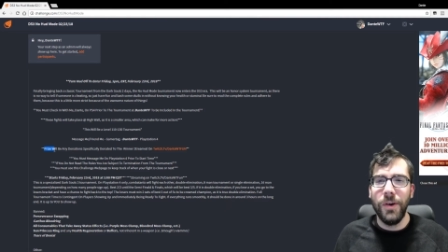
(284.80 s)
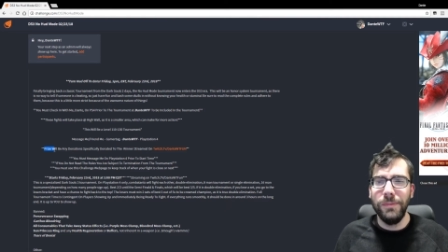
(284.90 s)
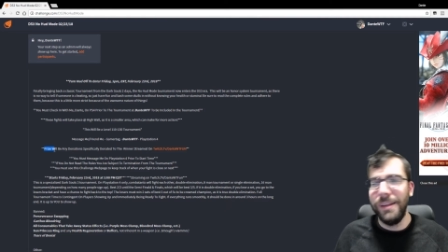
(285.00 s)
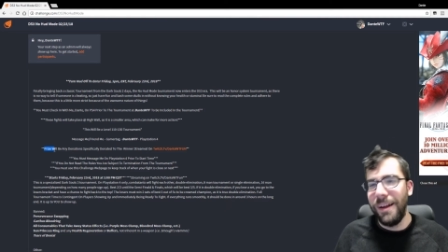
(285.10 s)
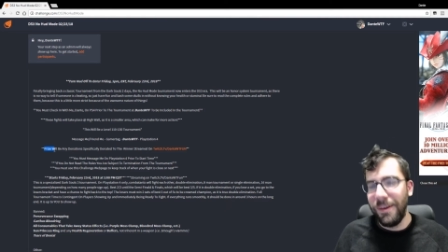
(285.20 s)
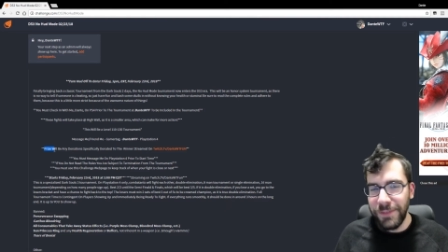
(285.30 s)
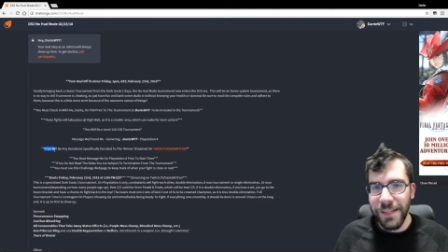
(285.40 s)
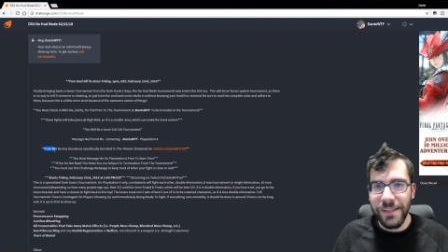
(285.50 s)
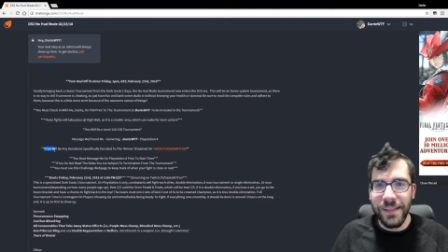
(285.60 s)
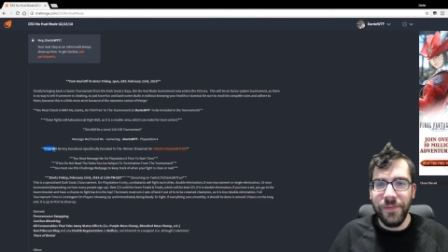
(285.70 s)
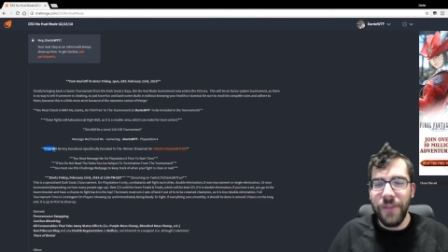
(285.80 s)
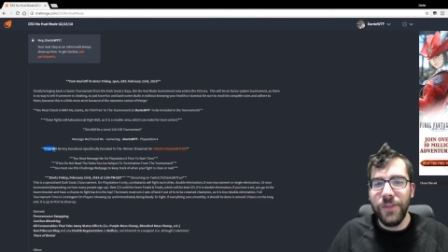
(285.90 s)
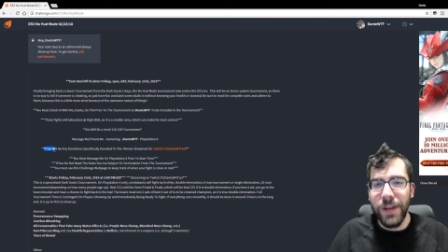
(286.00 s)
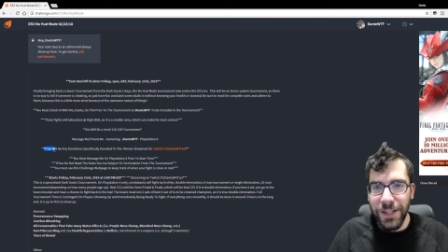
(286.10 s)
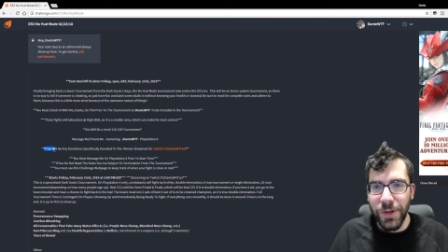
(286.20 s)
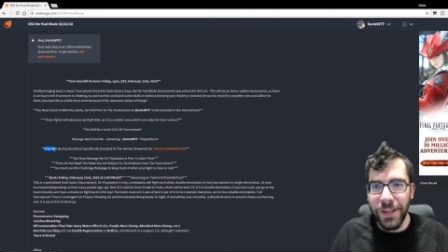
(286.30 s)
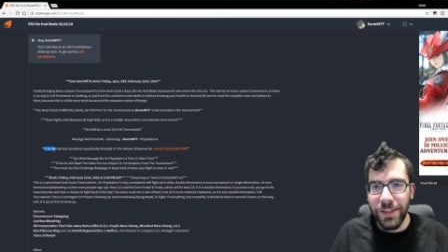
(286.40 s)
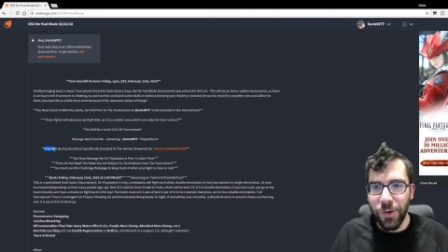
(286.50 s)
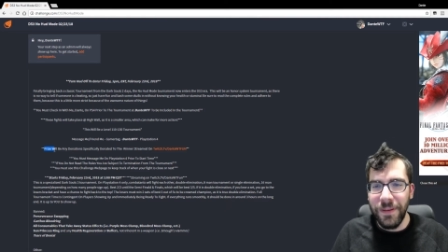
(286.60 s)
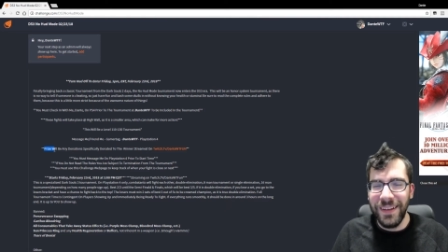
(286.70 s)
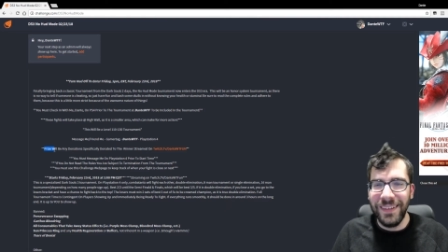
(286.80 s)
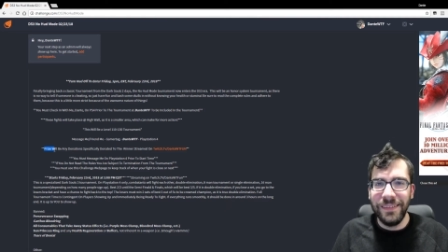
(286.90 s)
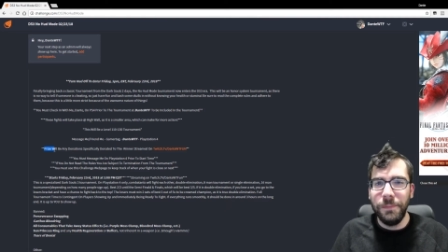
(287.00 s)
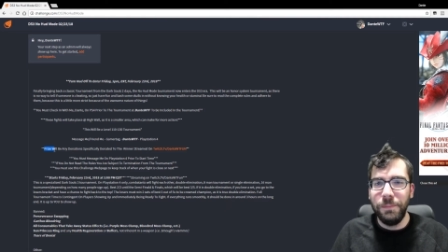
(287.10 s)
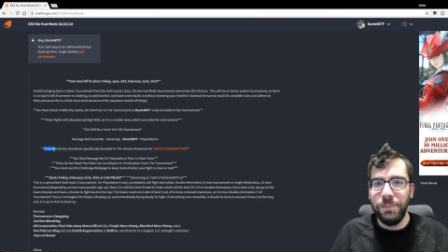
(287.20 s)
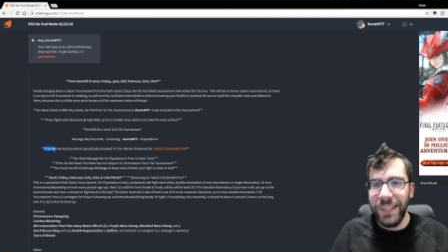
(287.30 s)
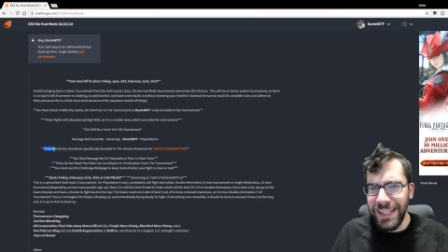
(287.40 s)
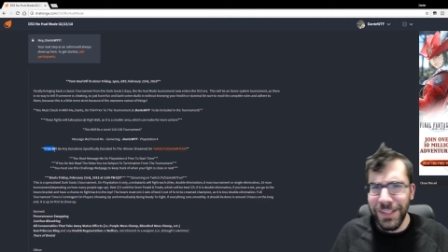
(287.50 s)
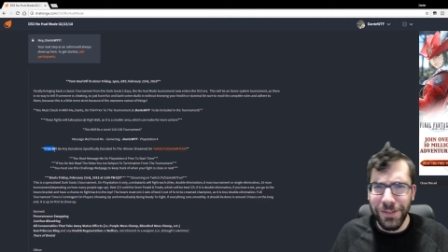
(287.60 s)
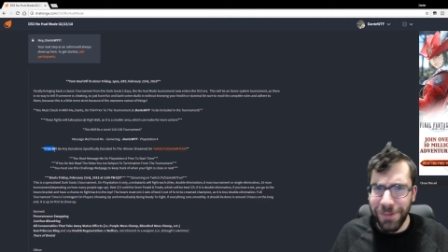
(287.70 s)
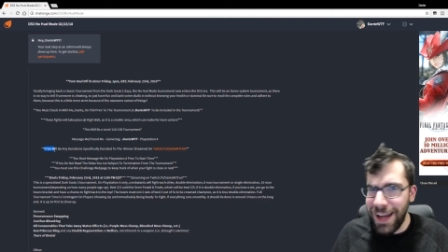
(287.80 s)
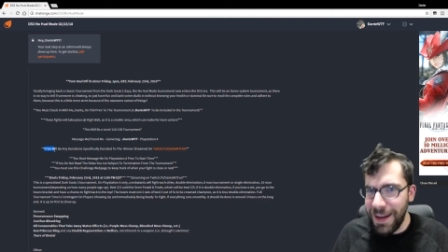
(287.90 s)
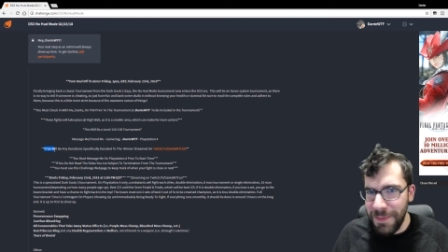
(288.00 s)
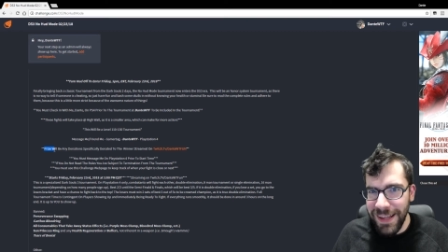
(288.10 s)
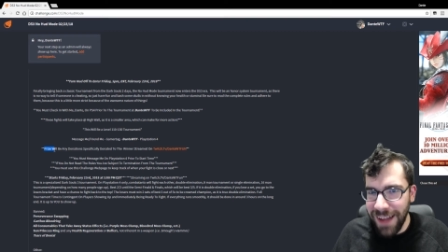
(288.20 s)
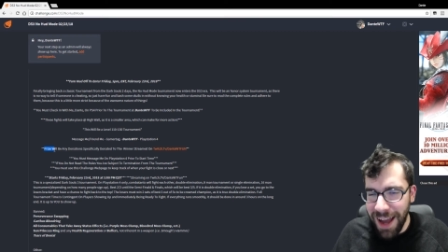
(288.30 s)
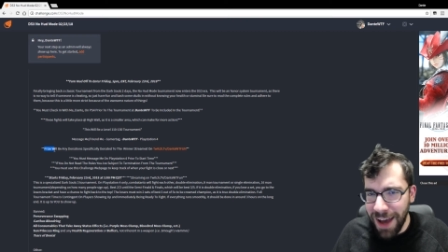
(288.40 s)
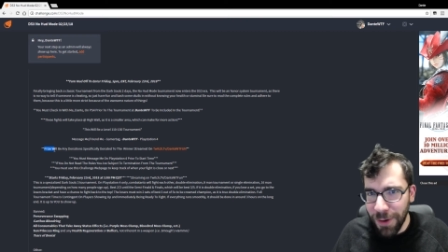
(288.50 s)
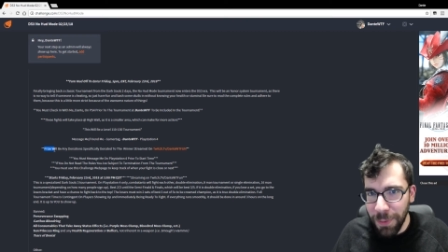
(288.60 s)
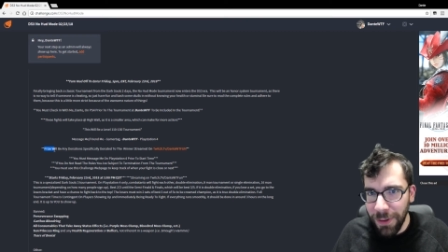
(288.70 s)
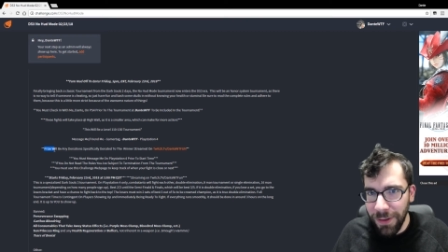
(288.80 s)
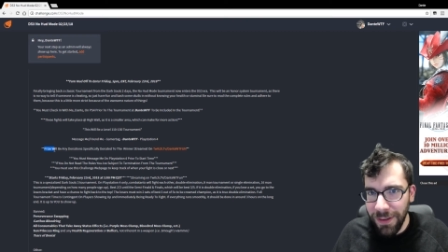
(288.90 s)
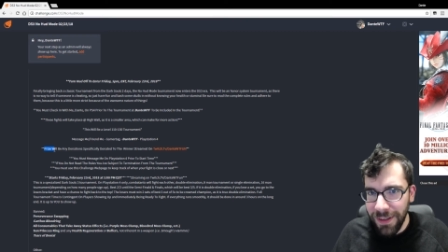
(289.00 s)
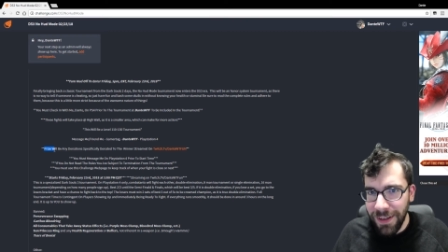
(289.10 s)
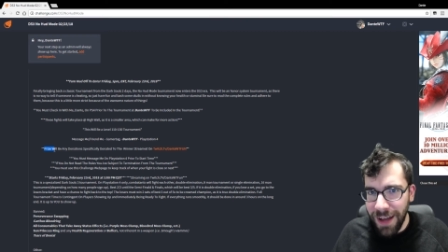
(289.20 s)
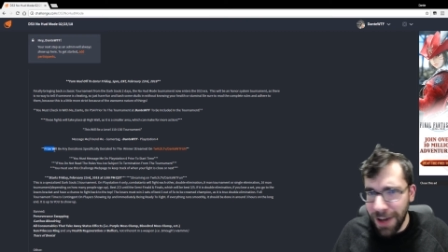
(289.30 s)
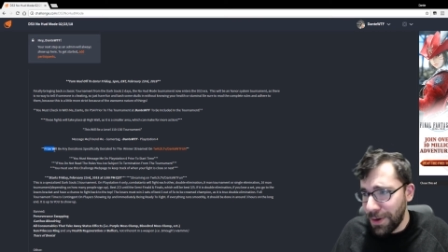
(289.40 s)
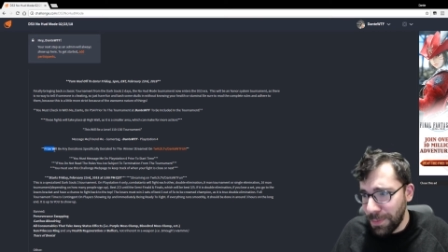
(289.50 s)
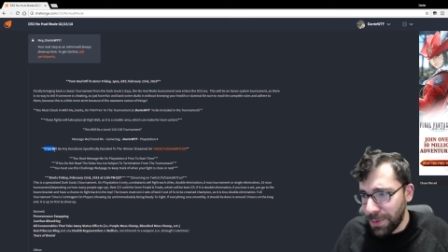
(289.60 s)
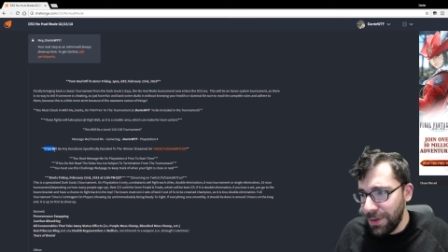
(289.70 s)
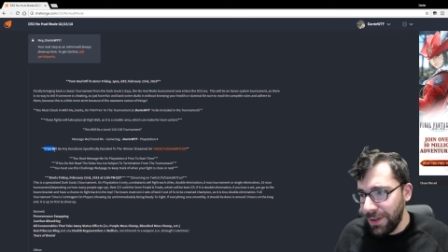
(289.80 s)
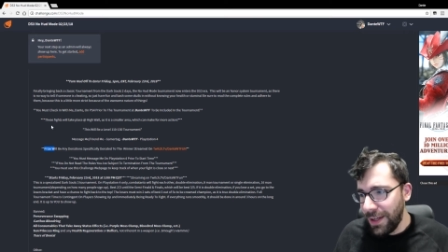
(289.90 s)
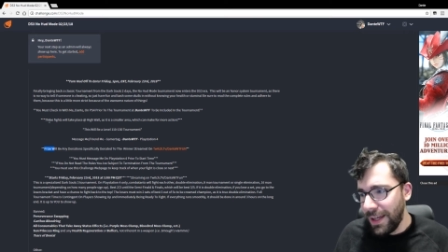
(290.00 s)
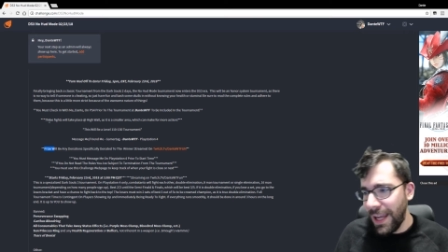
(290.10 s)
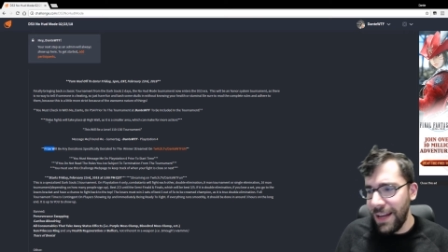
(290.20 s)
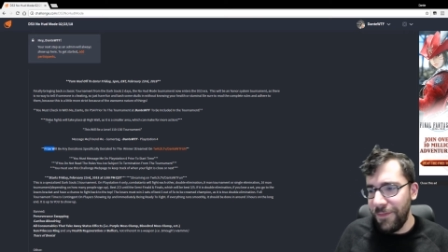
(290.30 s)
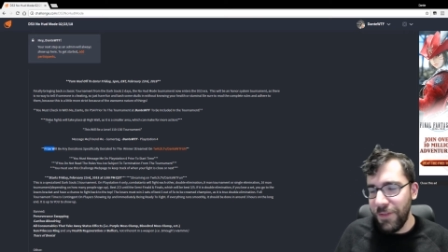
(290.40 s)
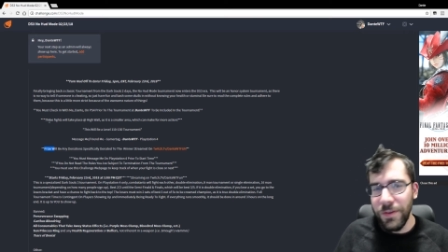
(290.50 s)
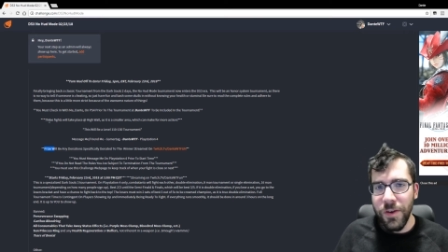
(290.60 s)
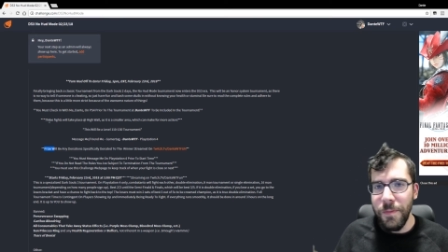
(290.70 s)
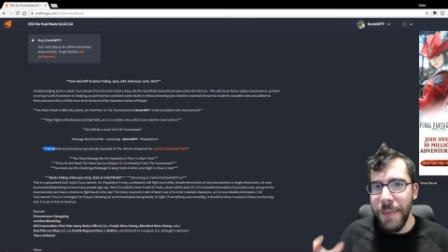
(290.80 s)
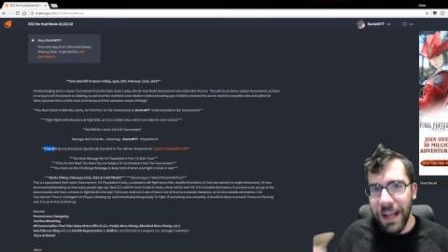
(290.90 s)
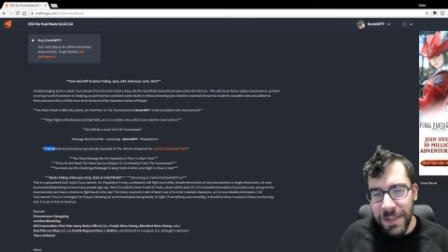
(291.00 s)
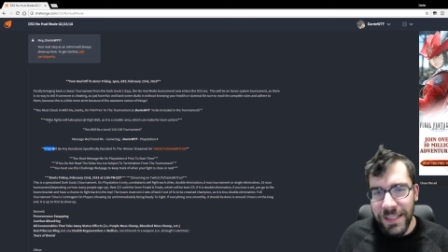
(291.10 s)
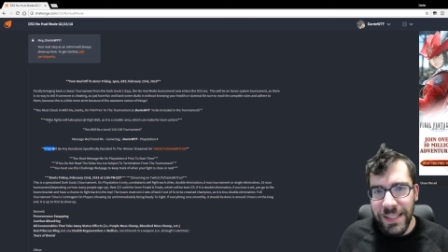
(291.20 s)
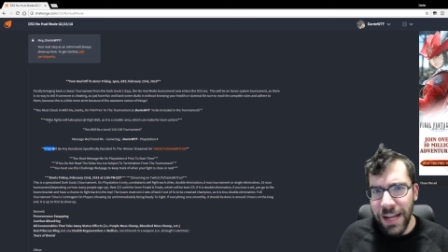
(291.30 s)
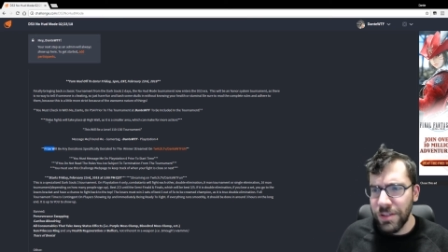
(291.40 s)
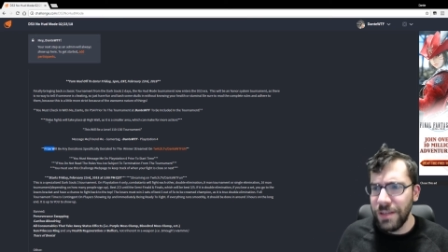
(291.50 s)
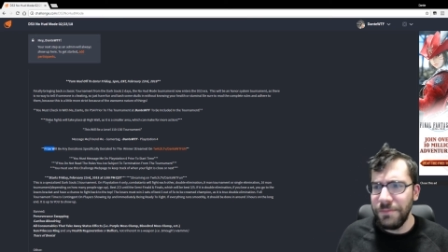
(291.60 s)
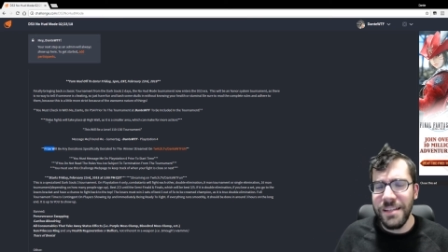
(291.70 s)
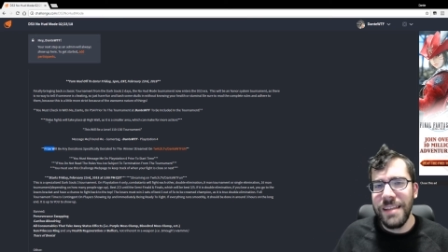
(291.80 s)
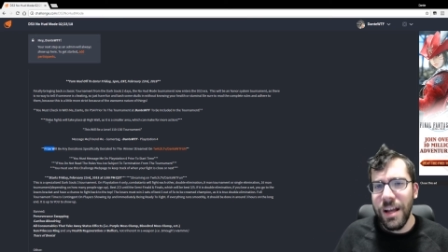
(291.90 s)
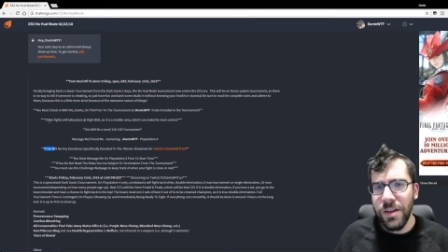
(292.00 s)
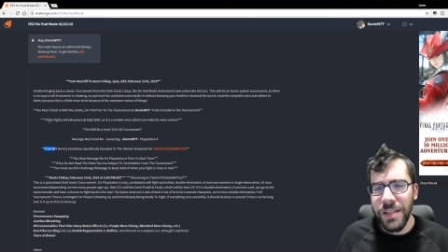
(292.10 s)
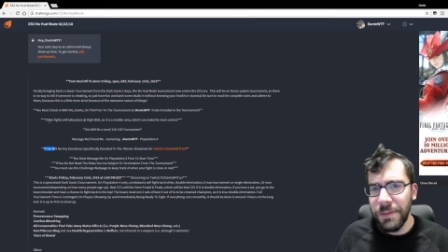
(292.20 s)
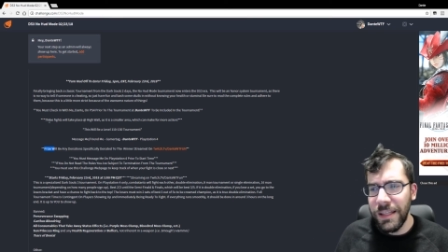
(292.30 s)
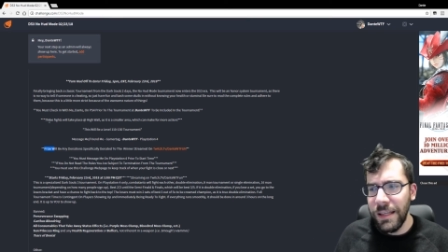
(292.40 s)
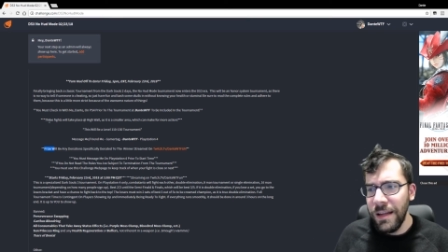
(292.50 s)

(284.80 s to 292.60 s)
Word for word: you know, just if, if you're going to join the tournament, please try to be honorable, honor brew. And if you do make a mistake or something, just tell something.